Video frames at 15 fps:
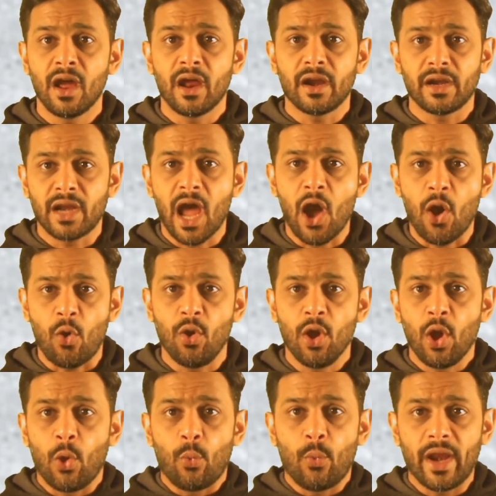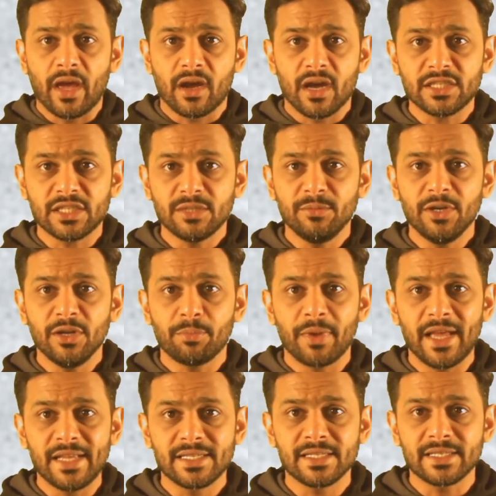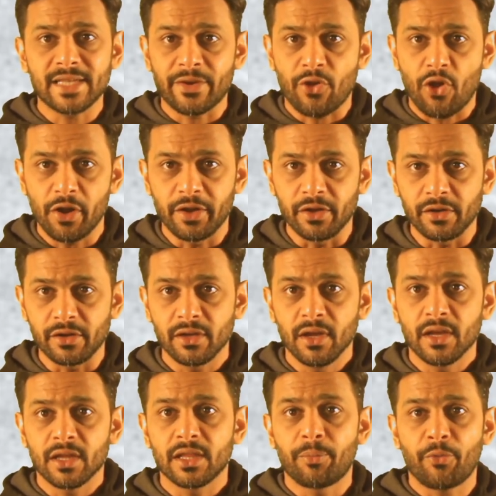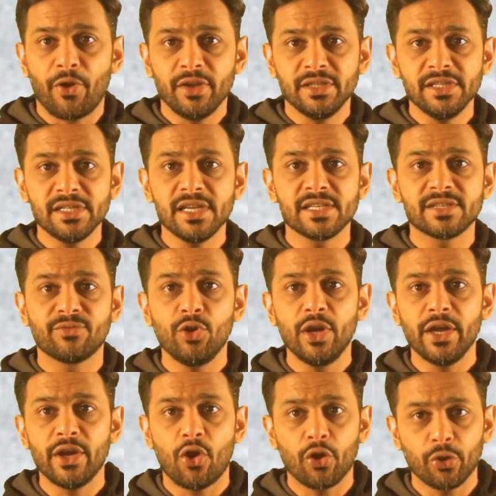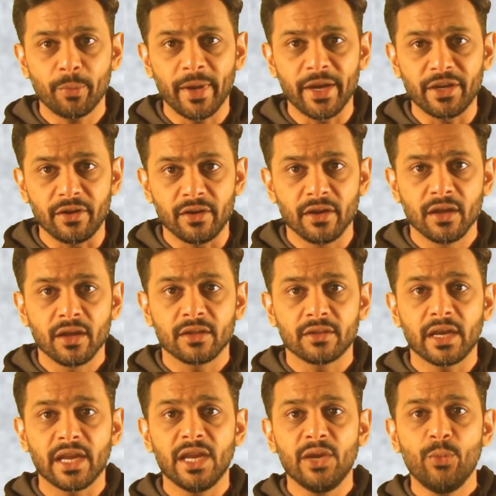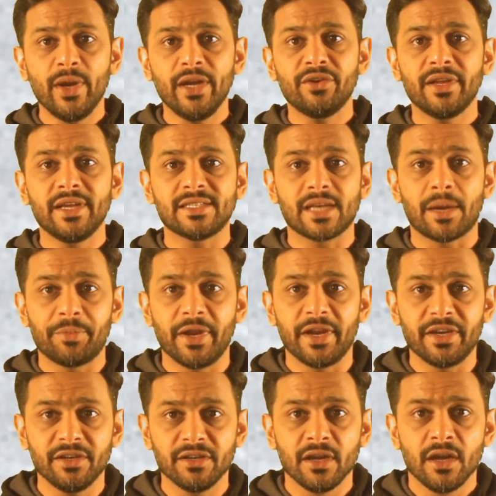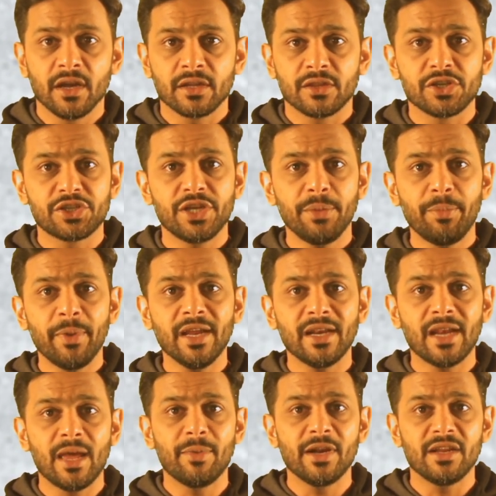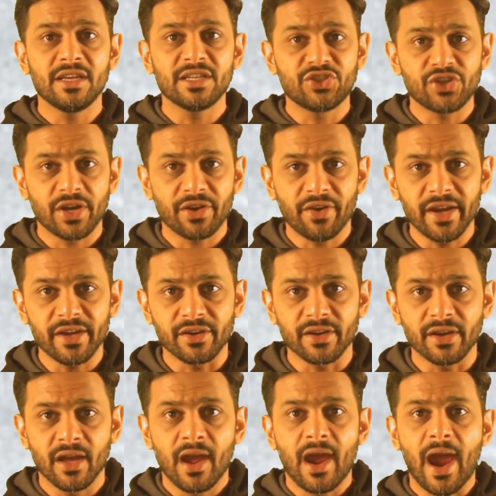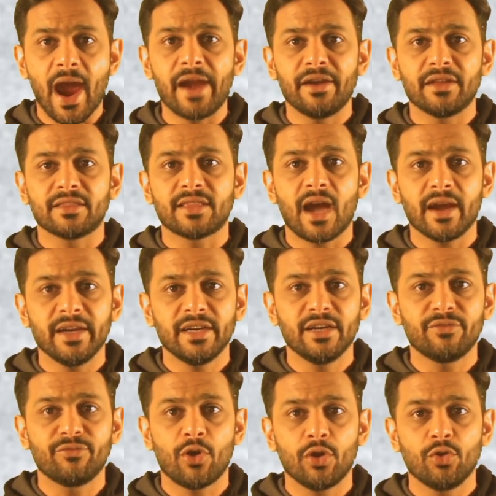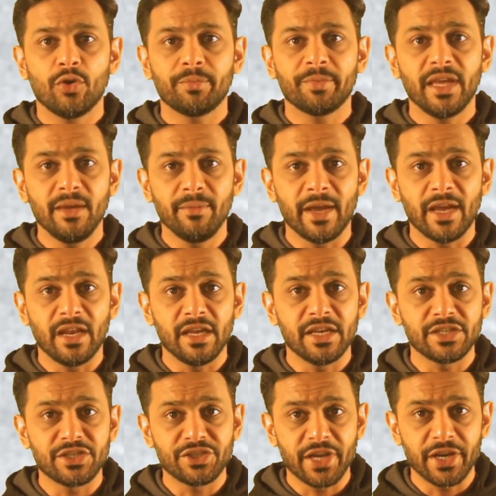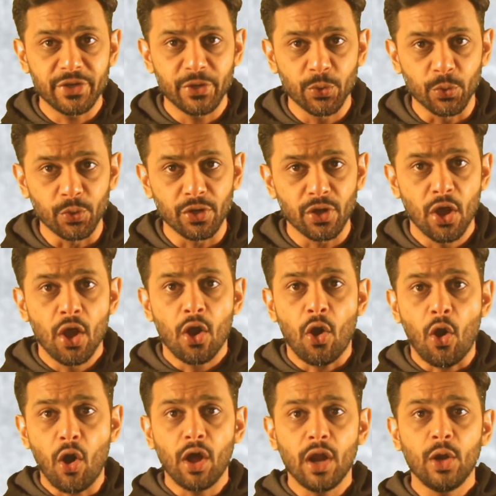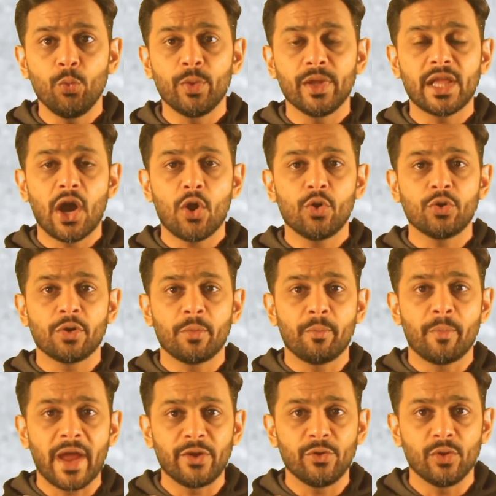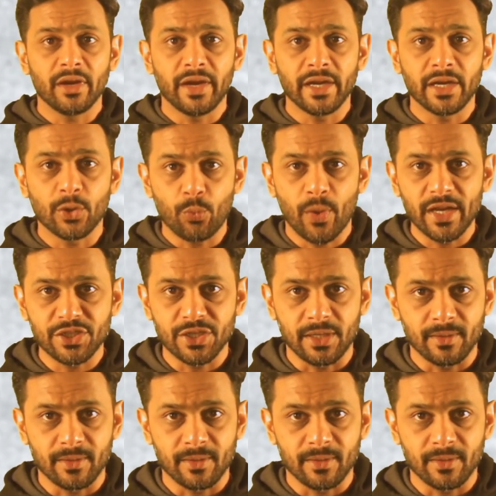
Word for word: Now, when a customer places an order, the process is fully automated. The inventory is updated, the shipping label is generated, and a targeted follow-up email is scheduled, all without manual intervention.